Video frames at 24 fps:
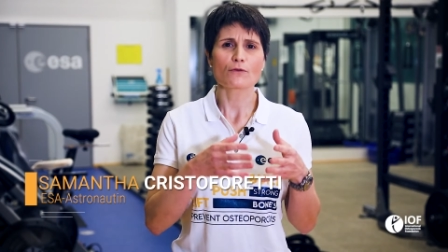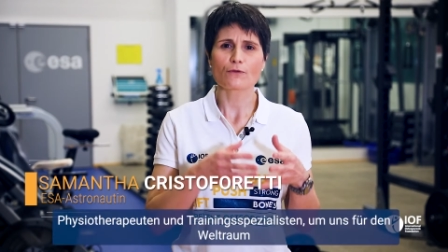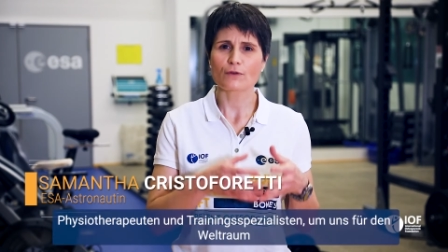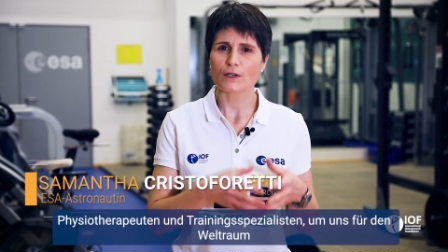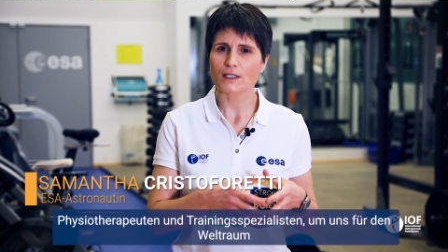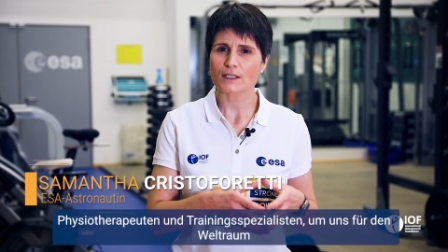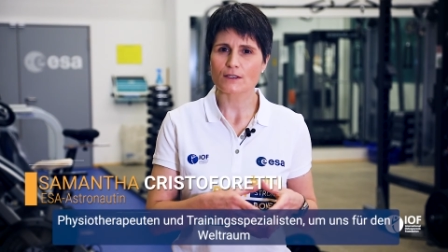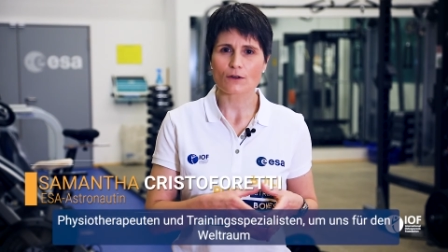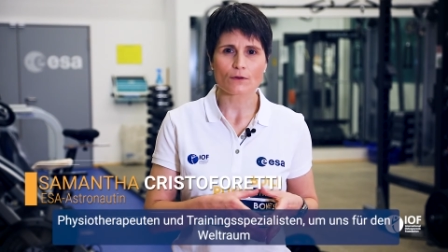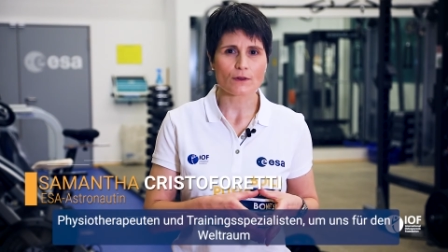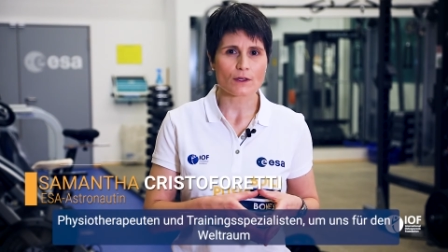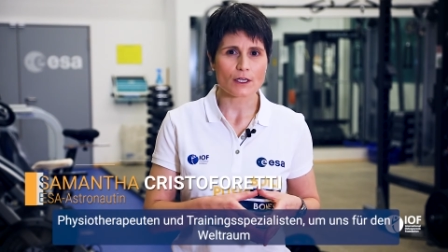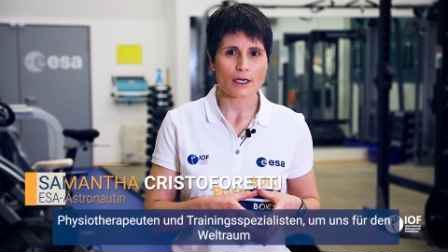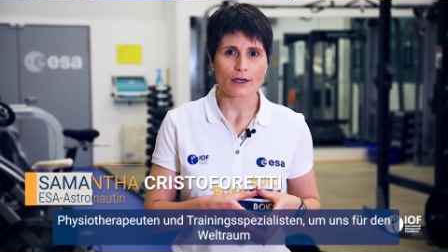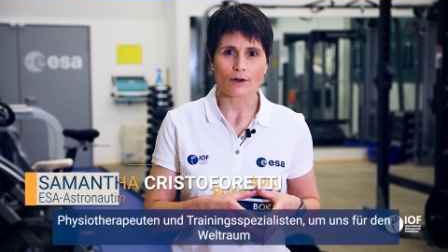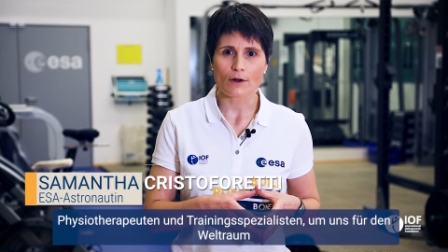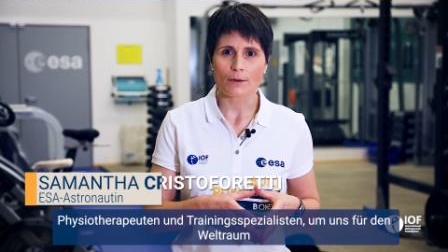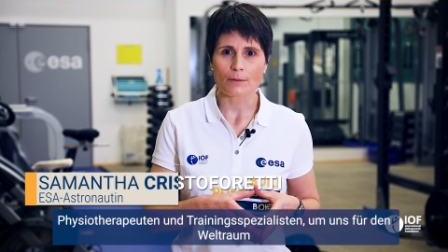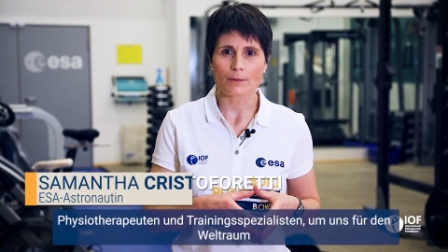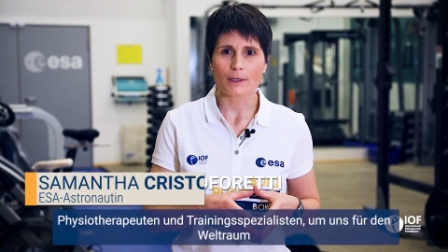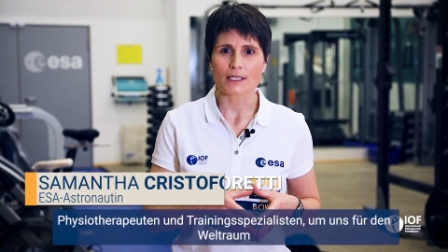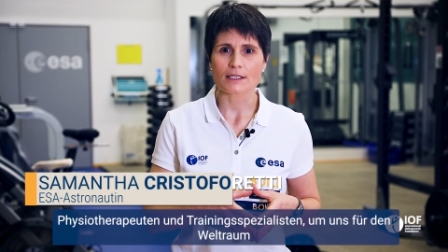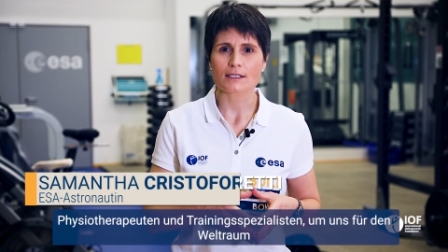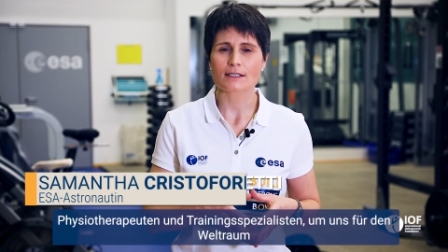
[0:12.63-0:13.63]

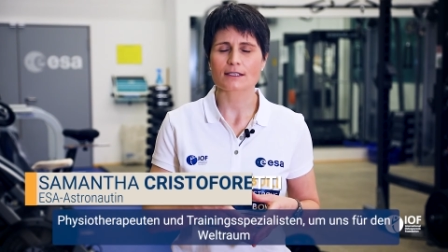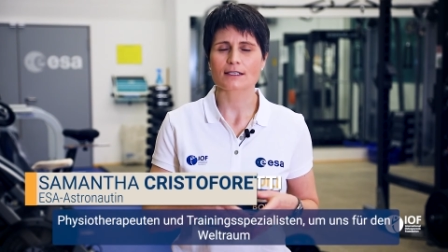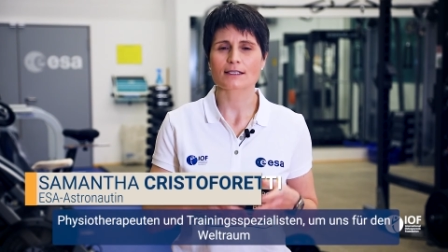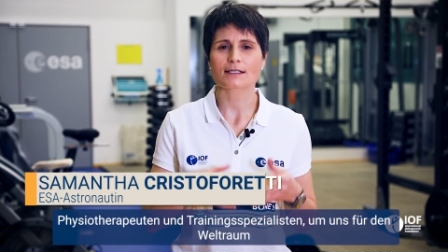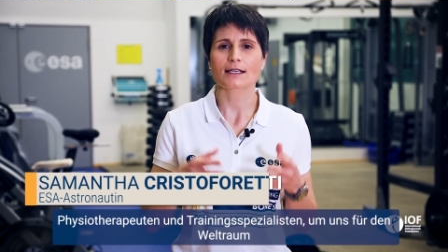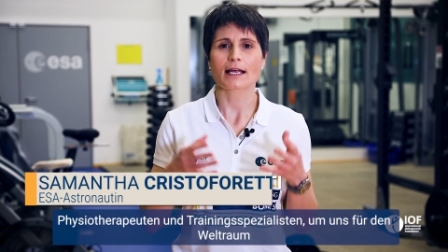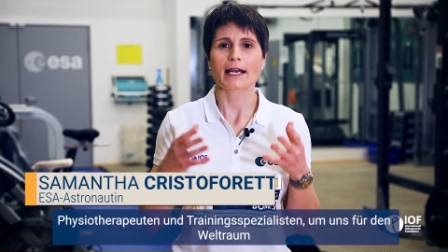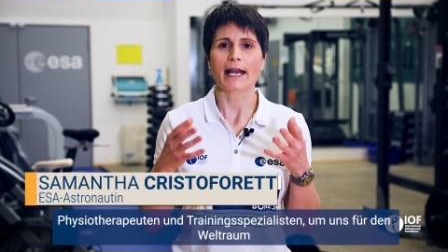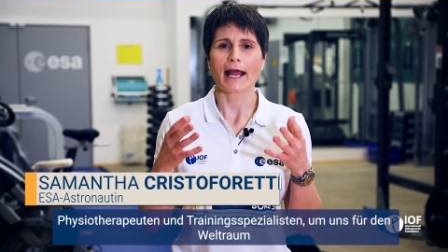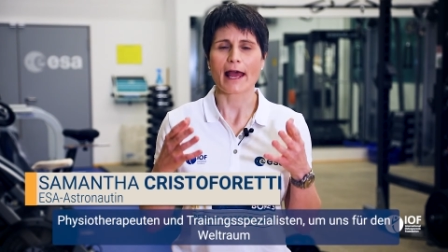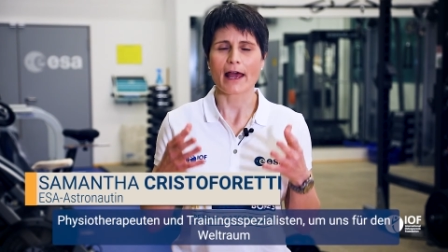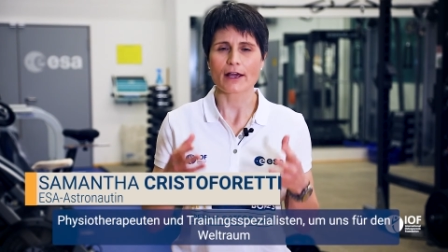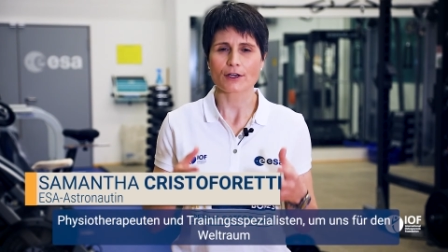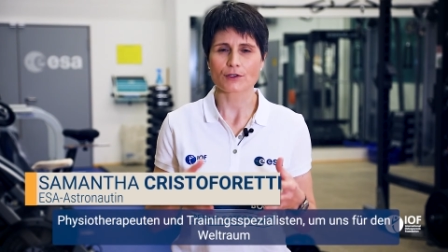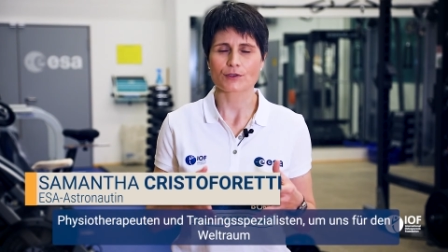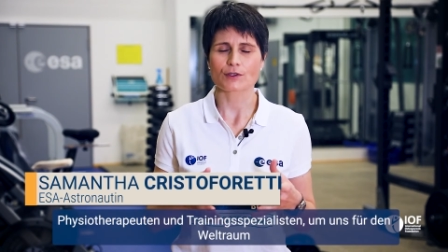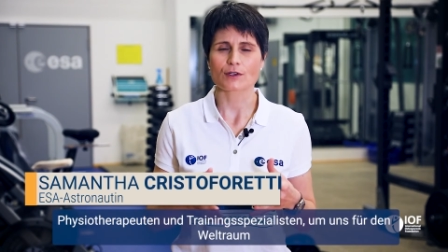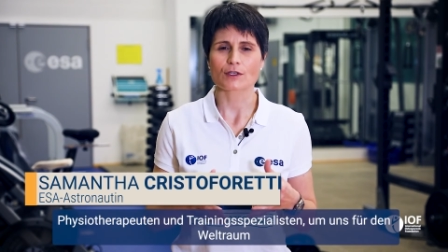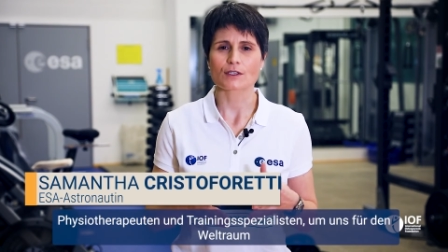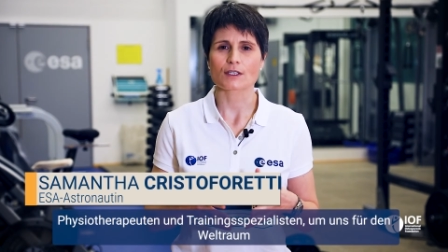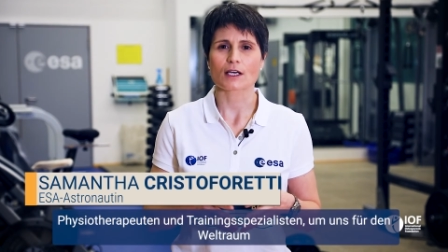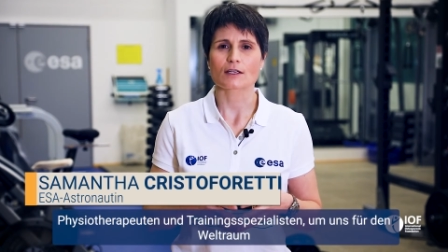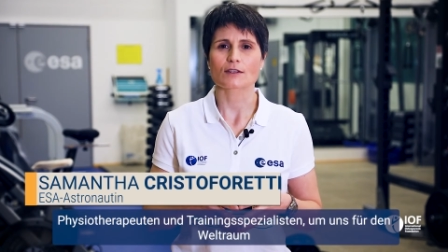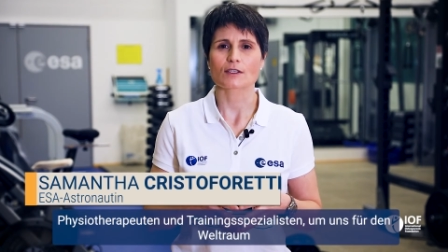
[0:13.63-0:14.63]
physiotherapists and
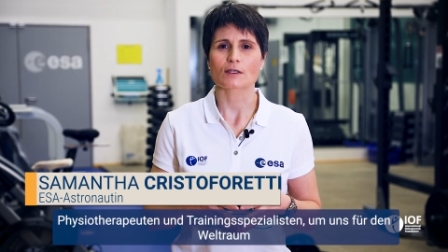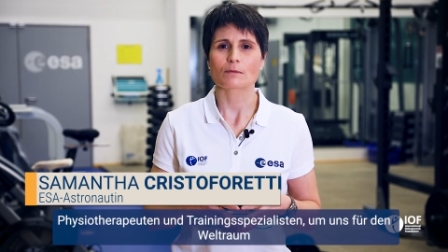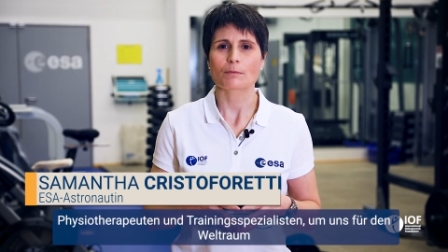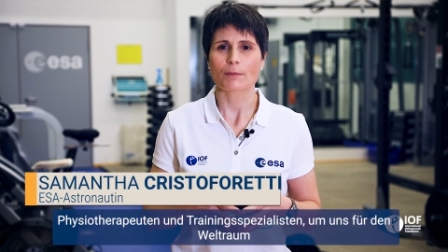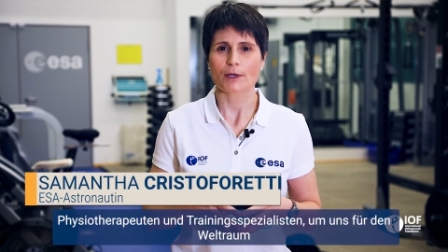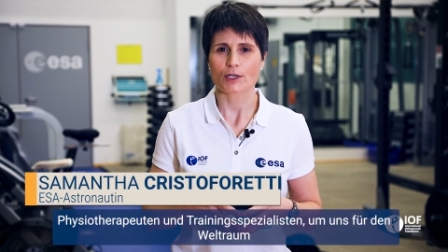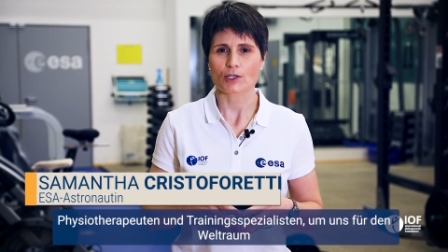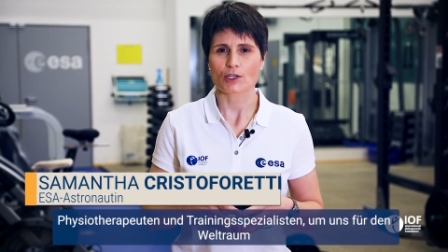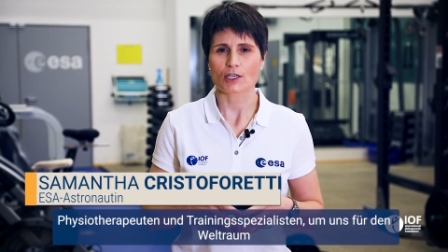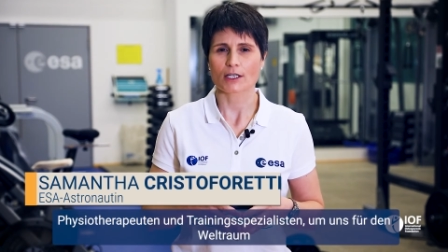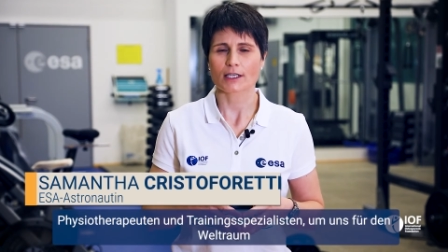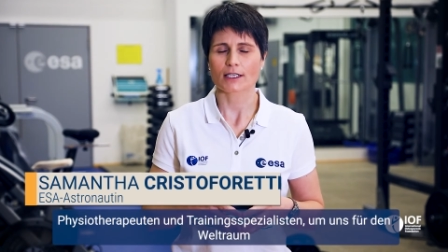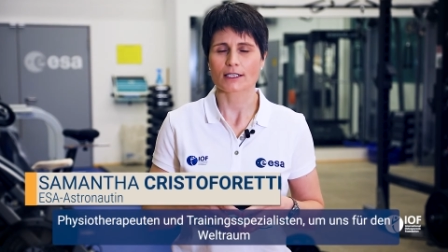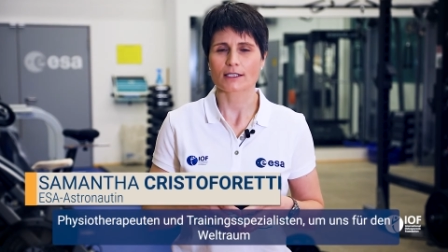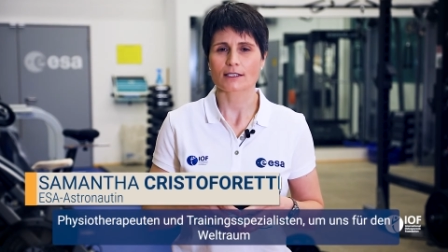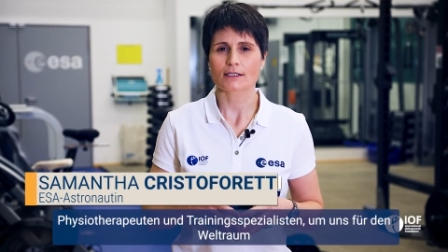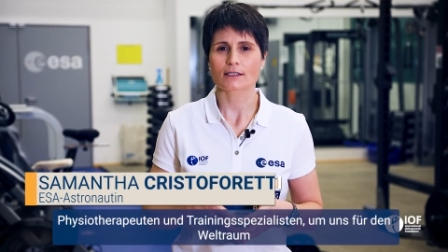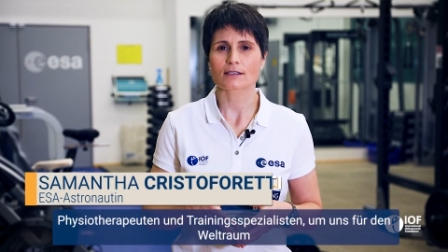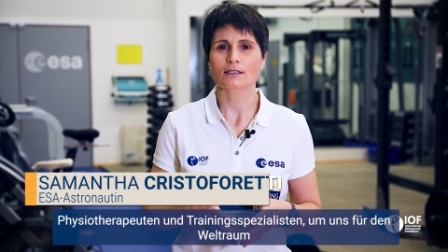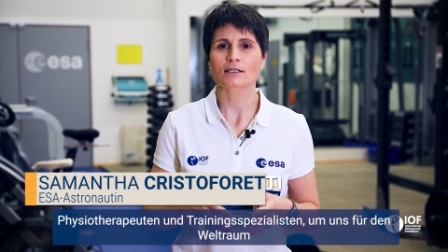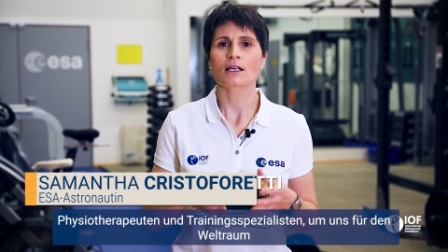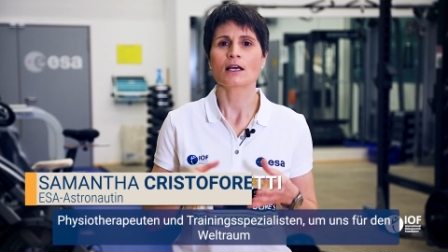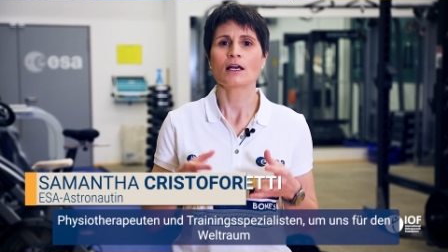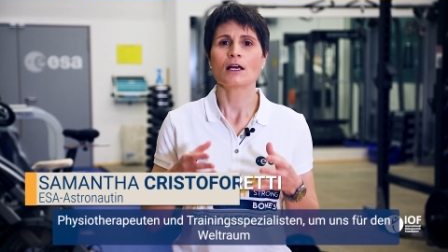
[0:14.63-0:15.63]
exercise
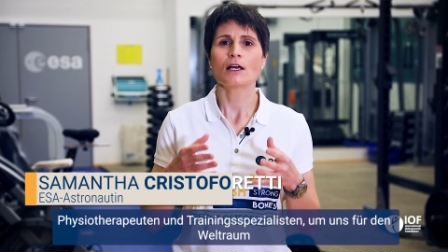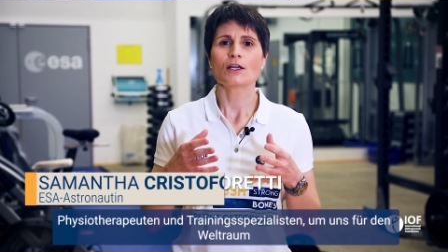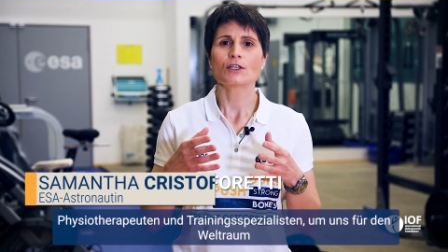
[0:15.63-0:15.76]
specialists